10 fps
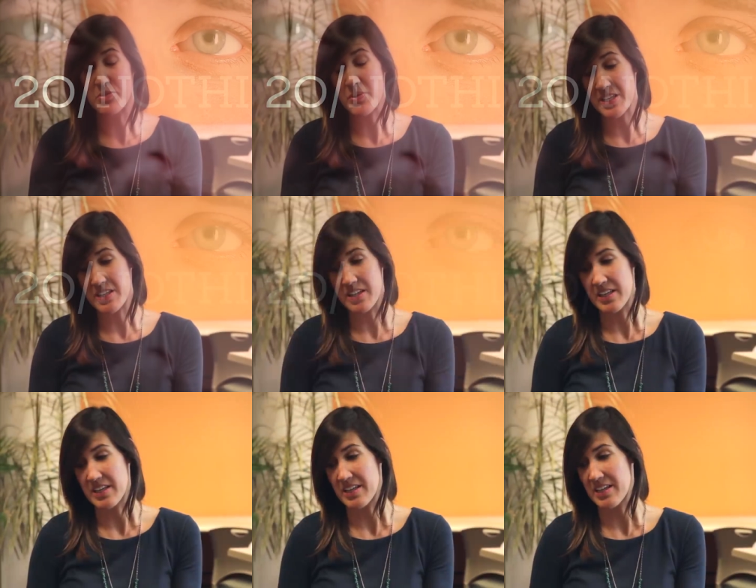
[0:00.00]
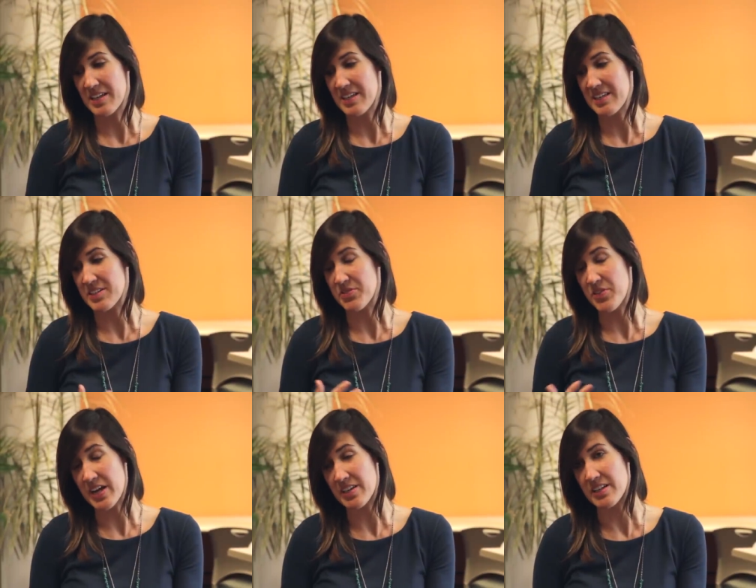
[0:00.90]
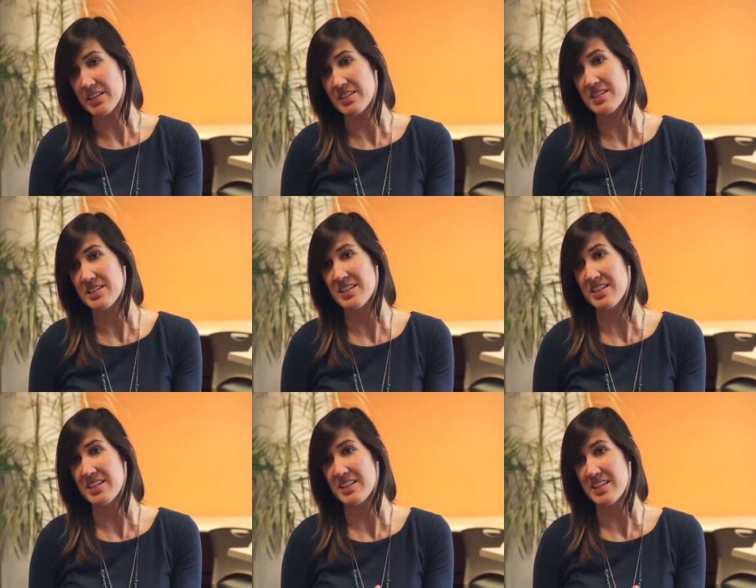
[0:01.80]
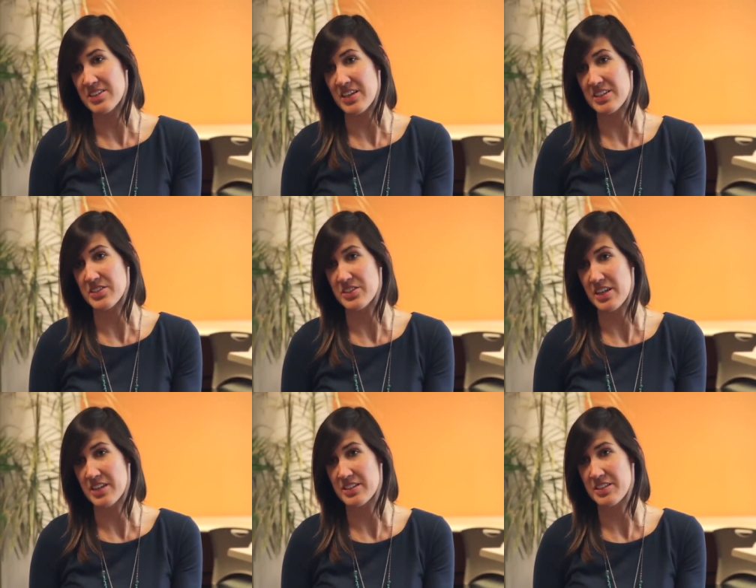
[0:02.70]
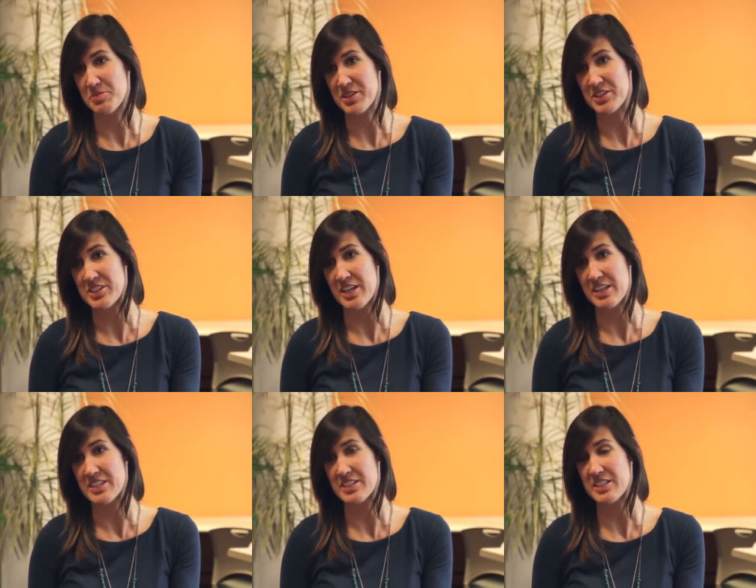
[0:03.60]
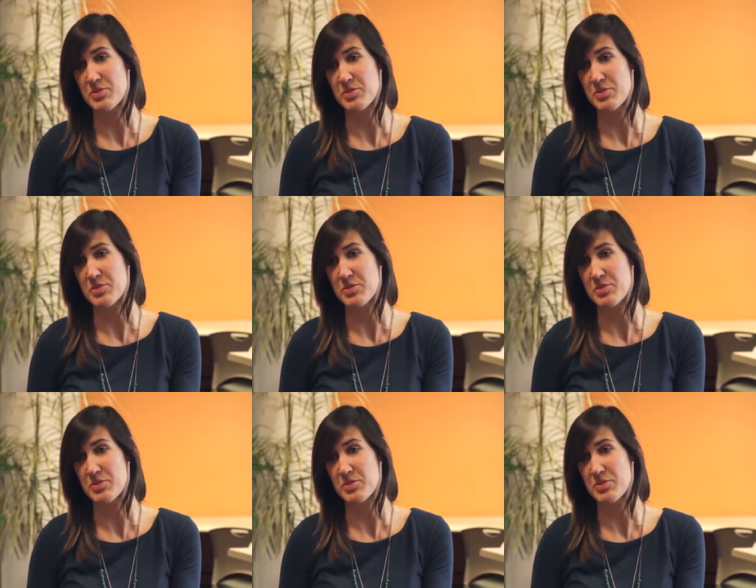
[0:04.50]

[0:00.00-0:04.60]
20 Nothing is a finalist in the International Documentary Challenge,